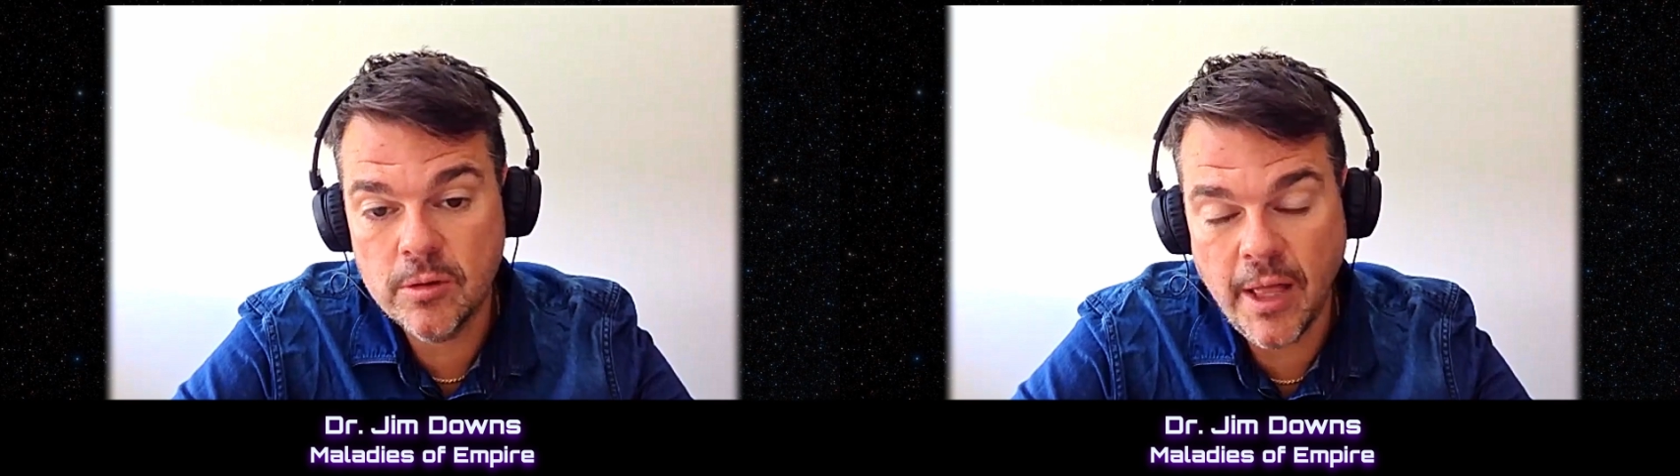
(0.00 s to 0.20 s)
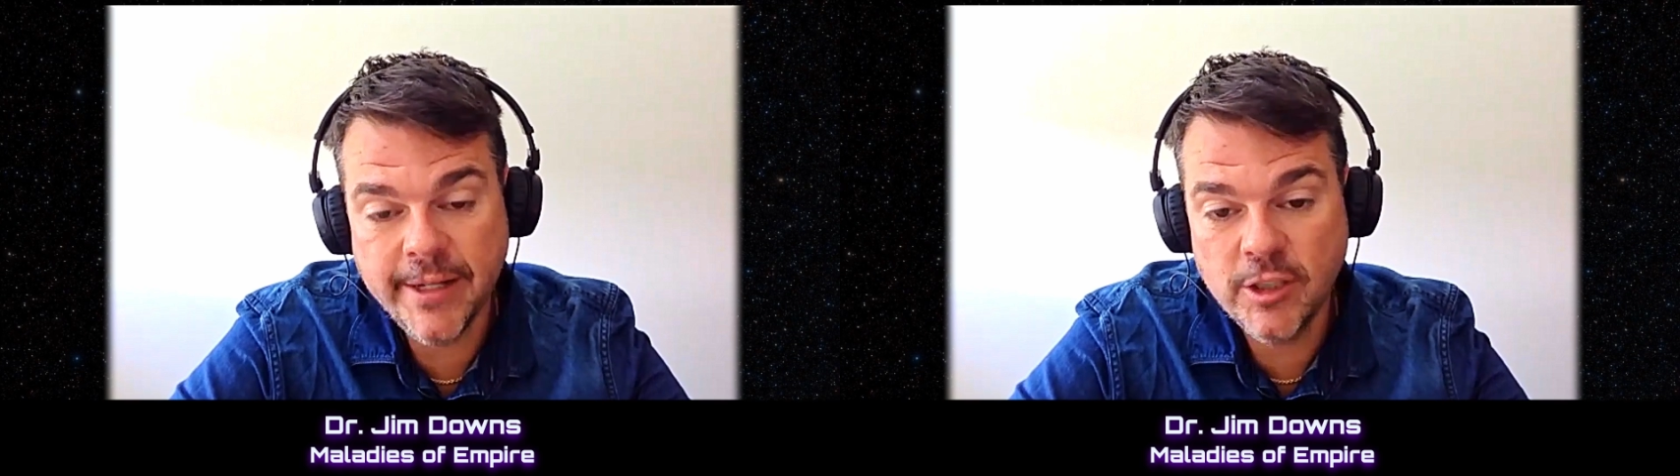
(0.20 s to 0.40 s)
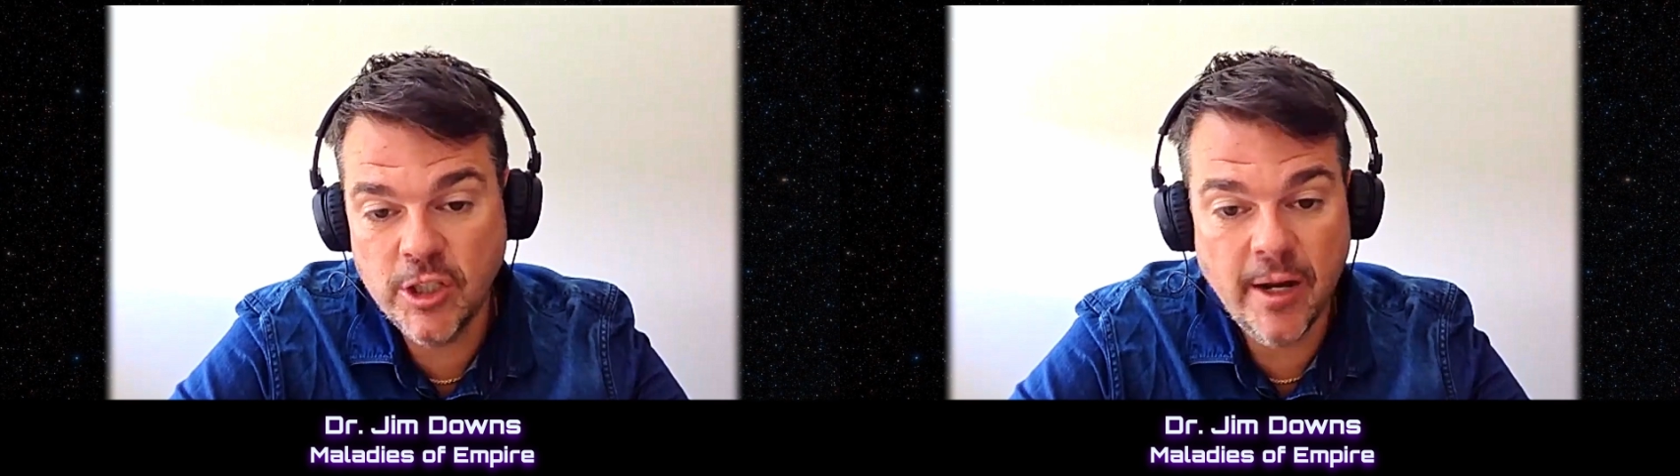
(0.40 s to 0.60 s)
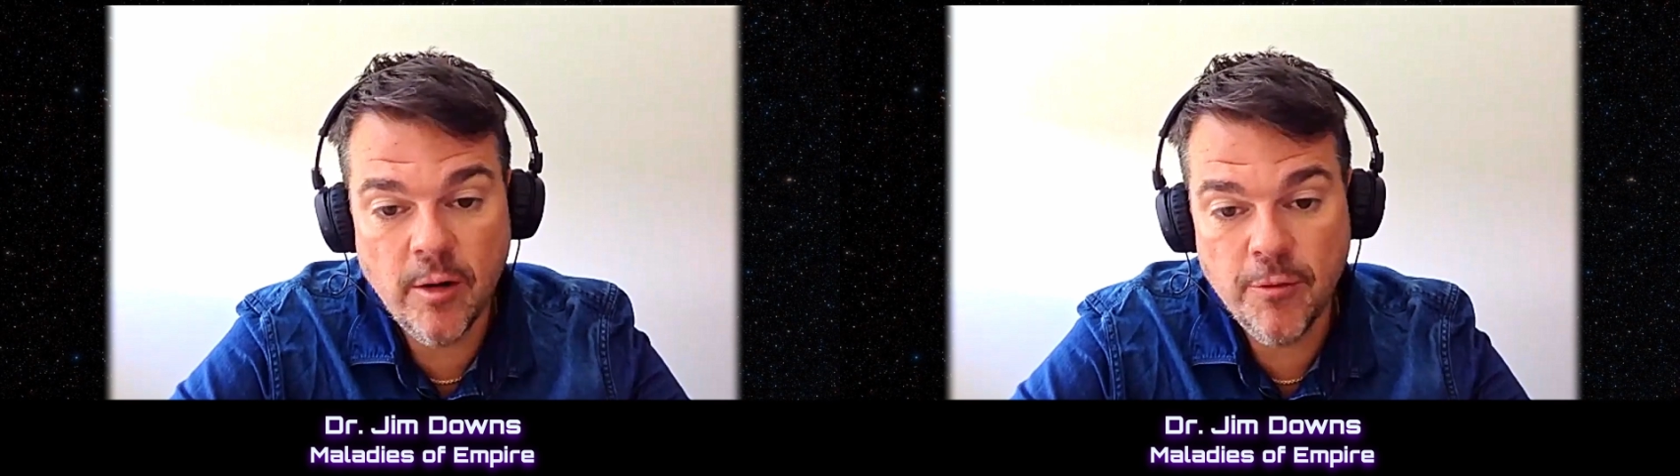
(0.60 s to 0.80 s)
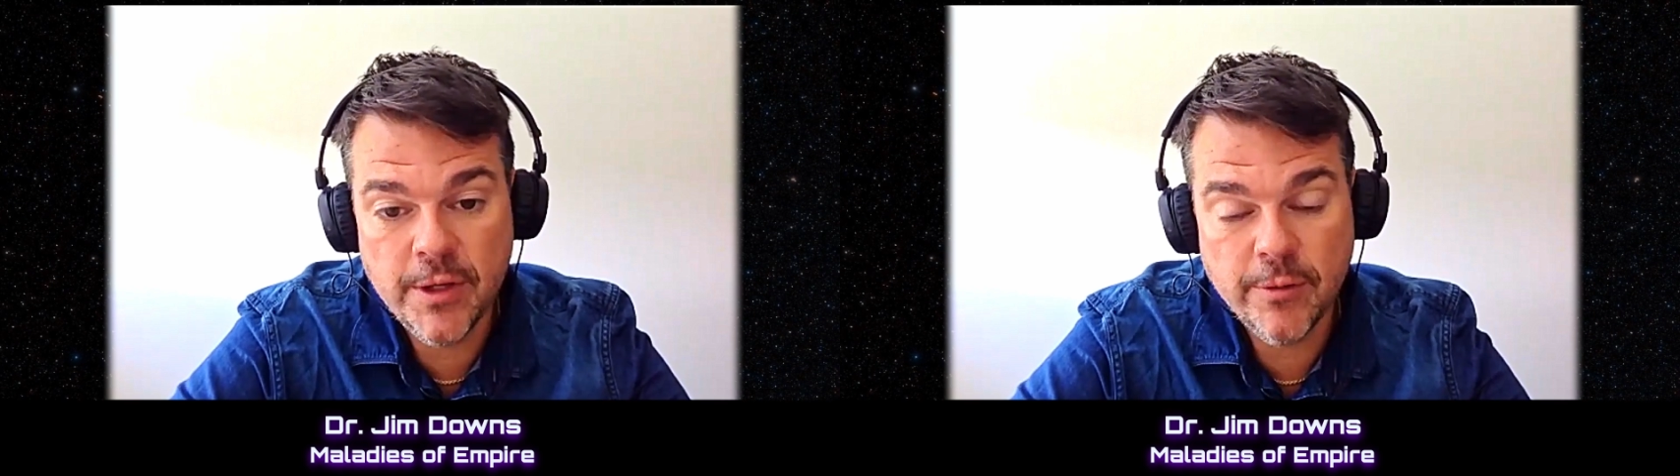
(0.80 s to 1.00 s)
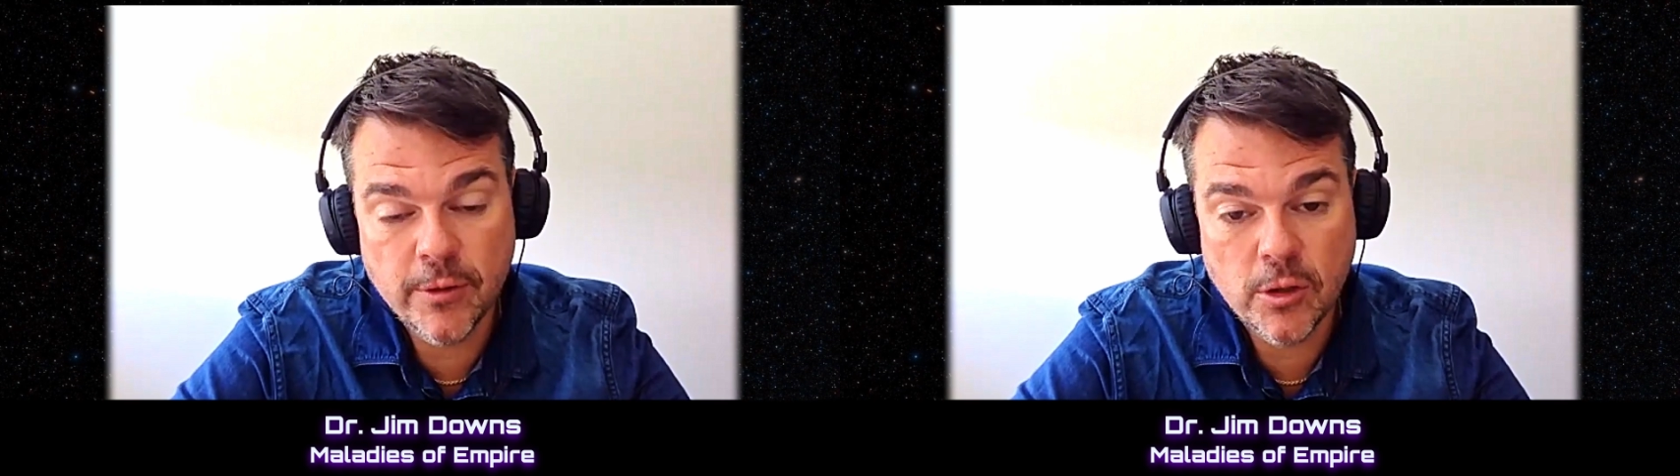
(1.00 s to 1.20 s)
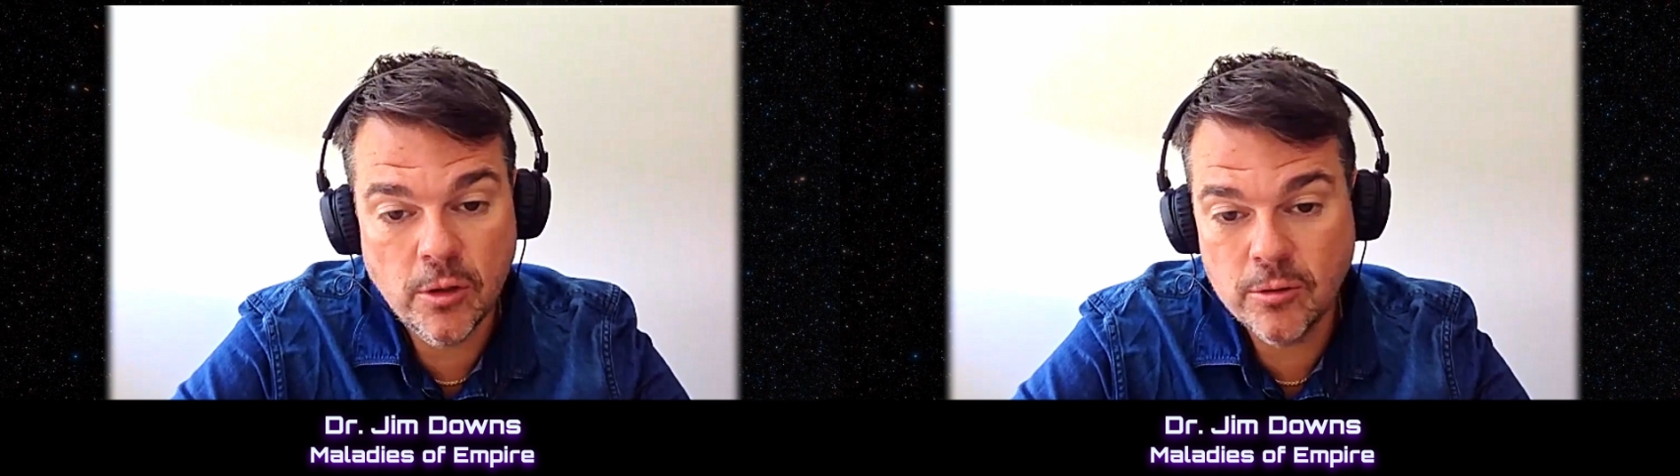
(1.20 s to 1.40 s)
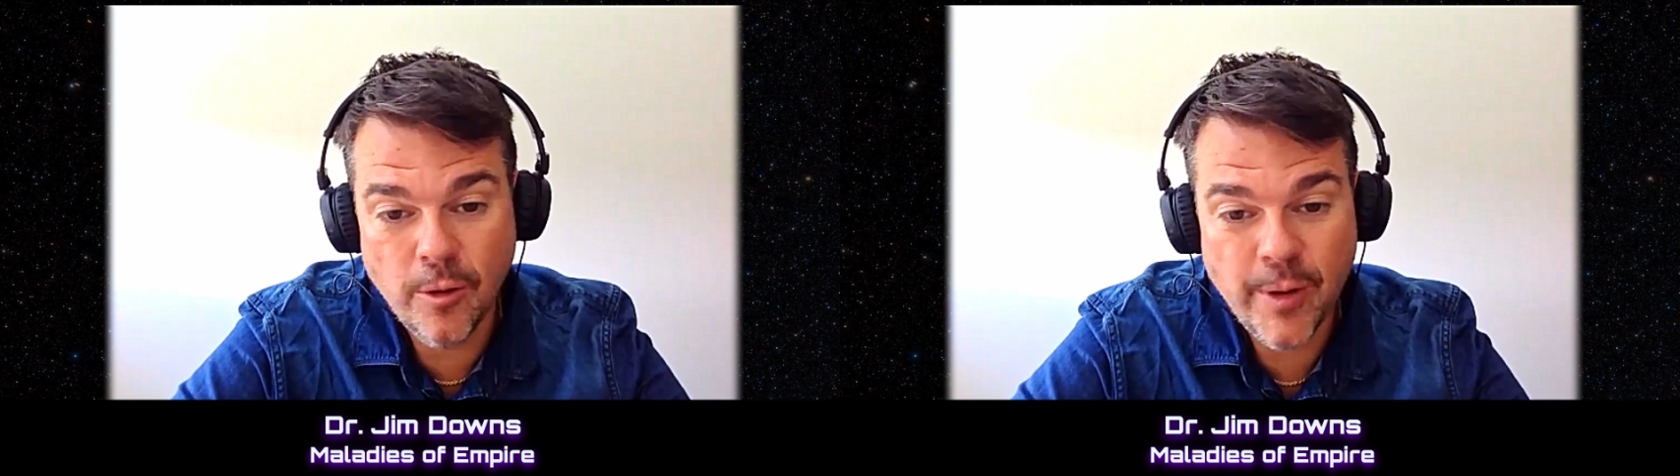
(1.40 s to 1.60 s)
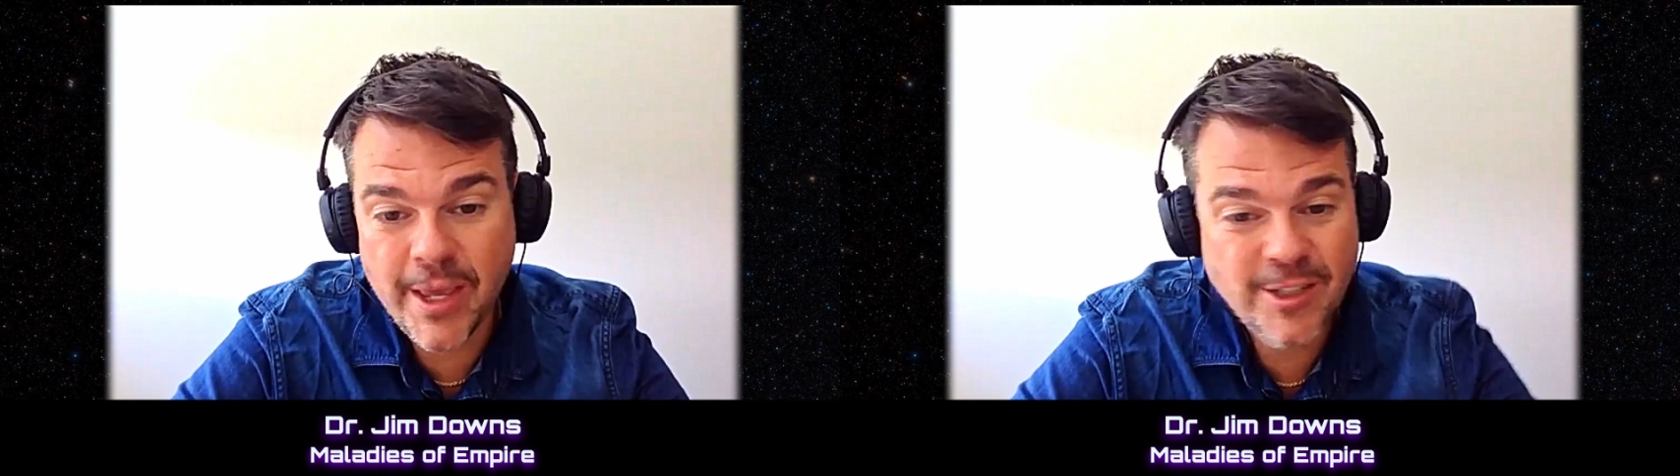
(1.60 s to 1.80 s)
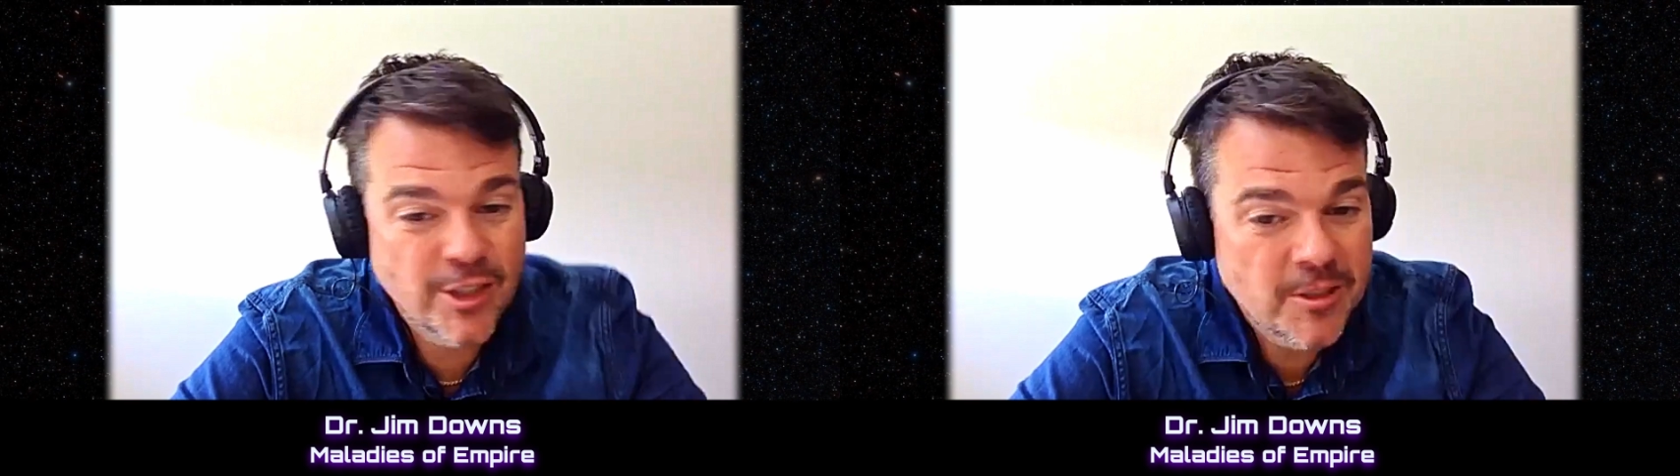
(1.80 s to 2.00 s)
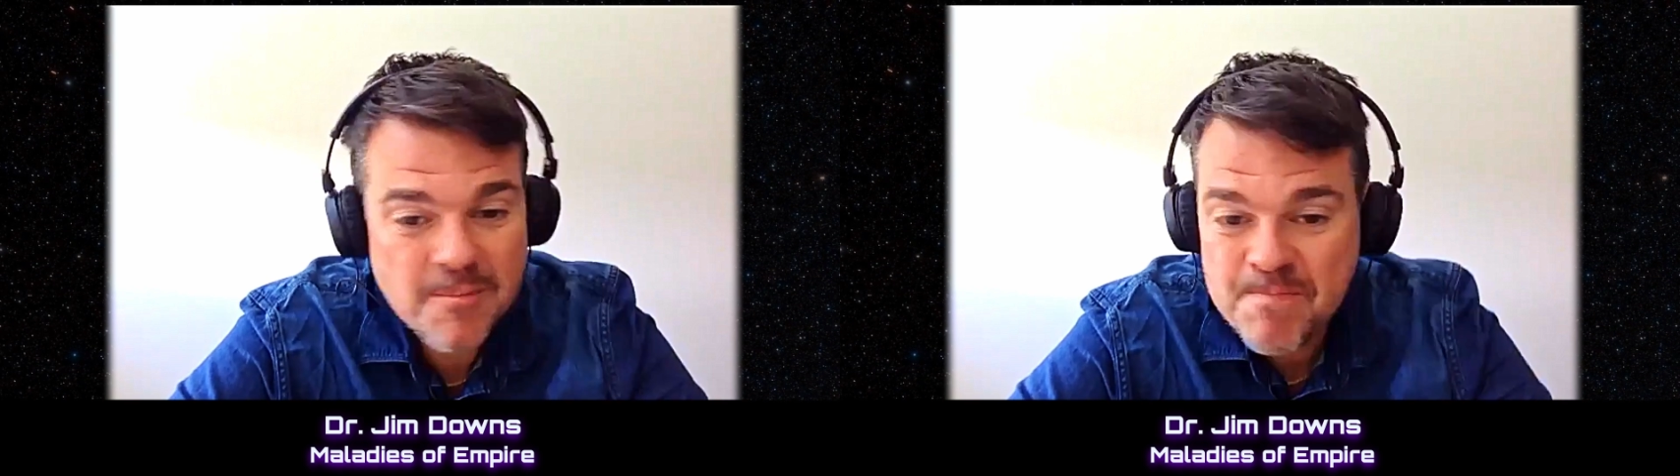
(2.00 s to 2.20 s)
like jail fever to those locations.